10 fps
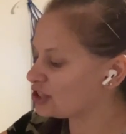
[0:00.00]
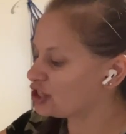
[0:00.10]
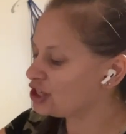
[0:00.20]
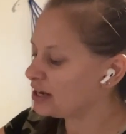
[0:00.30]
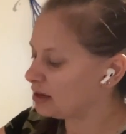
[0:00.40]

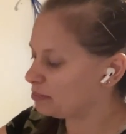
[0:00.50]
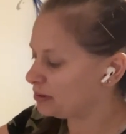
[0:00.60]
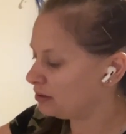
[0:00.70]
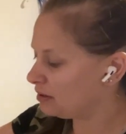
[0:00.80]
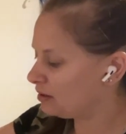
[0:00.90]
ship.
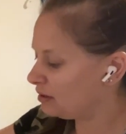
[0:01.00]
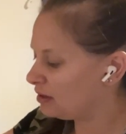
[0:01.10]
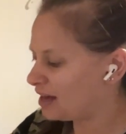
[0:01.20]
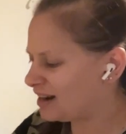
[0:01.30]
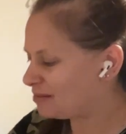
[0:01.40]

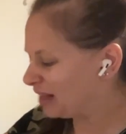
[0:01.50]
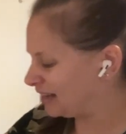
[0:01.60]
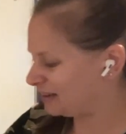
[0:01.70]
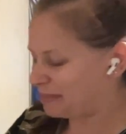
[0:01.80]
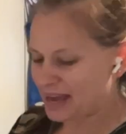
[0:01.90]
And I'm
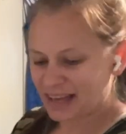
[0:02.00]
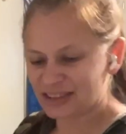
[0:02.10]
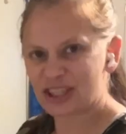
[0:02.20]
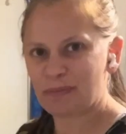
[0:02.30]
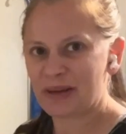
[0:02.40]
like, man,
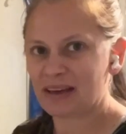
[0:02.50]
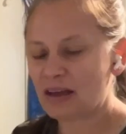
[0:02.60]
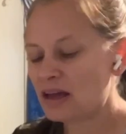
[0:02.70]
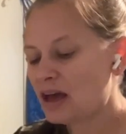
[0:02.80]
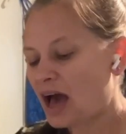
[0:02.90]
shipping,